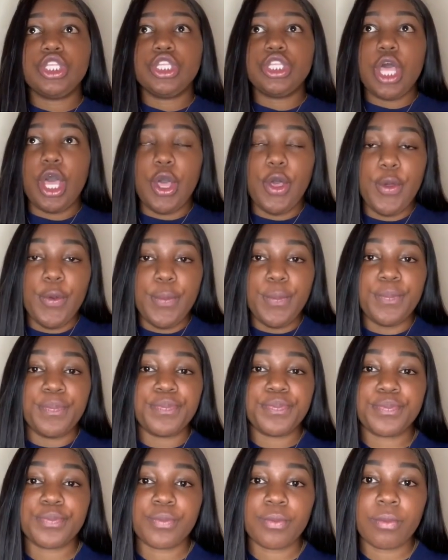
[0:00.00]
So
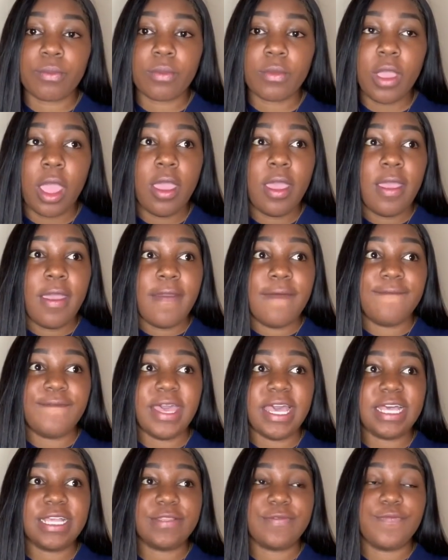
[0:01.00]

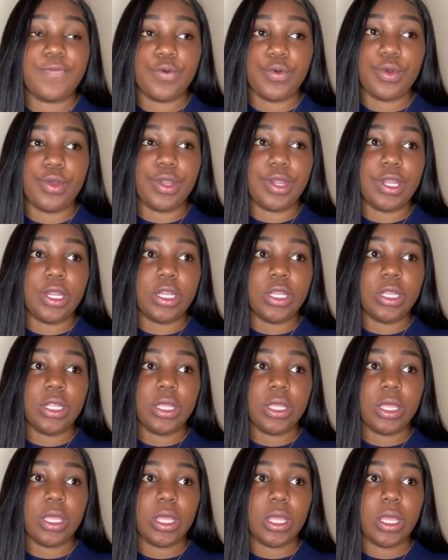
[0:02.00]
fast
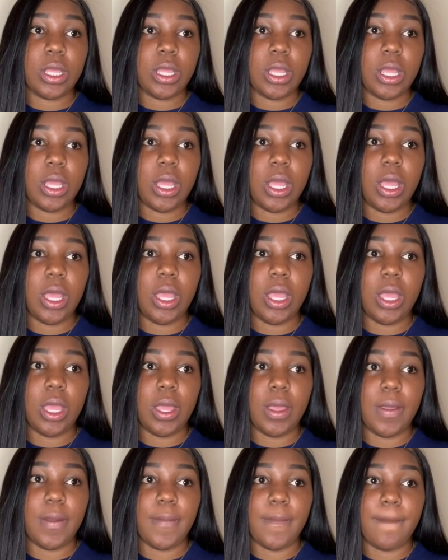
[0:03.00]
forward,
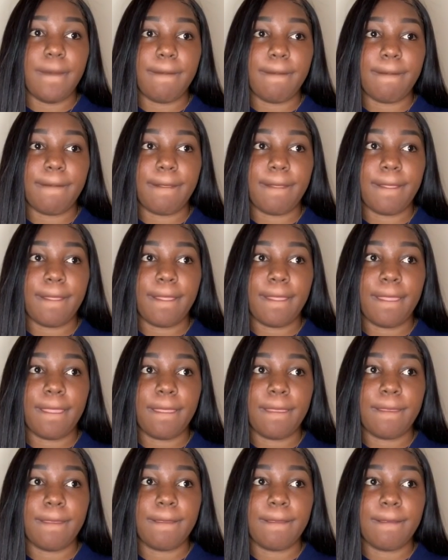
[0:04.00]
um,
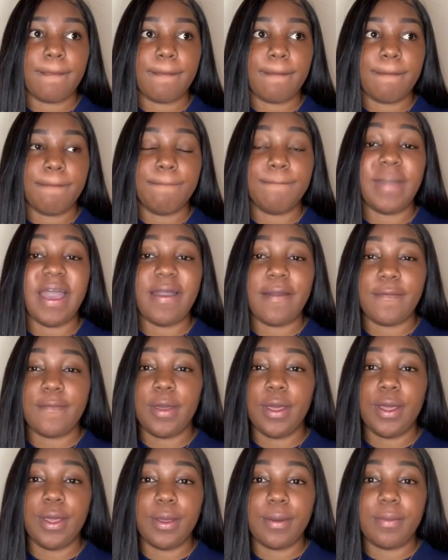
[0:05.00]
my
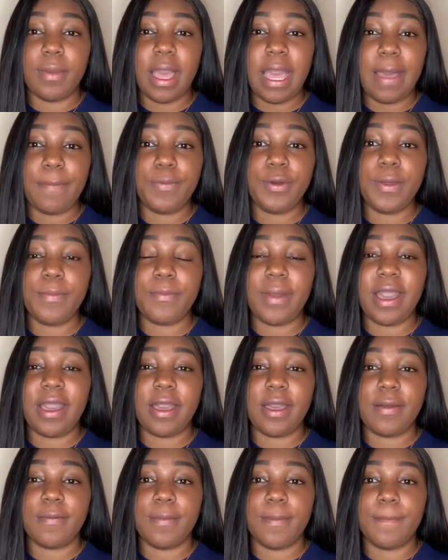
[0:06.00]
um I put
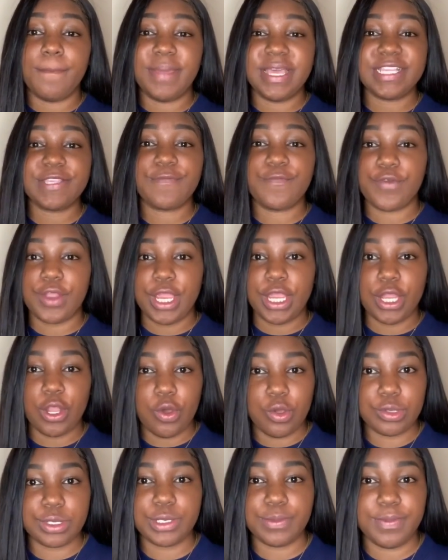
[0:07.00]
my best friend
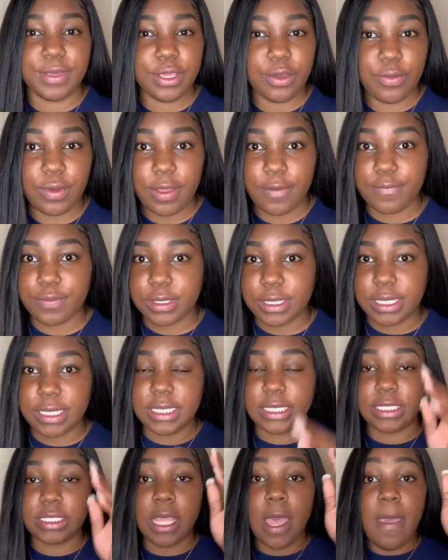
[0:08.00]
onto POF
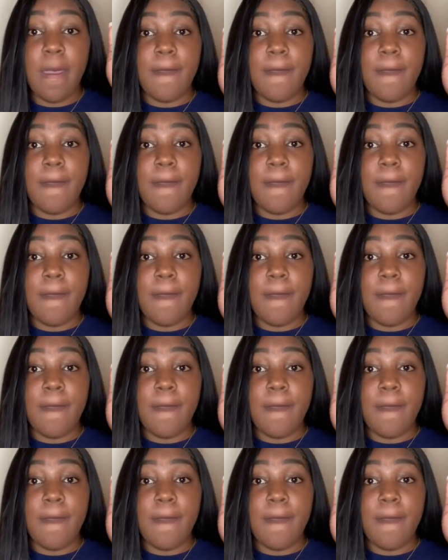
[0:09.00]
because